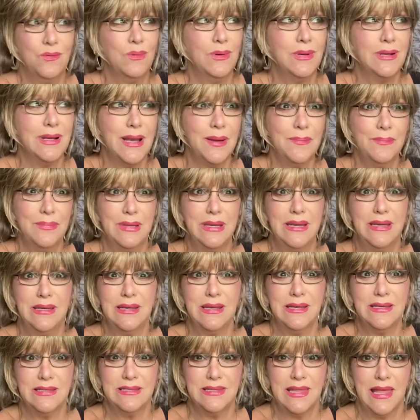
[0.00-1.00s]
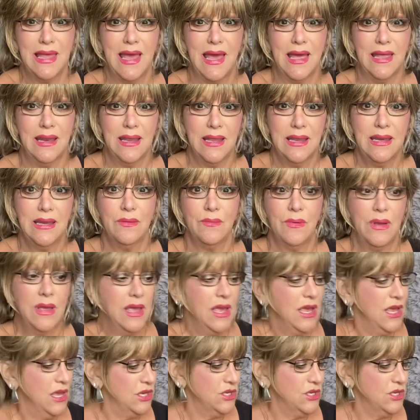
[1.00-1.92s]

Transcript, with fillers: What company does that? Anyway,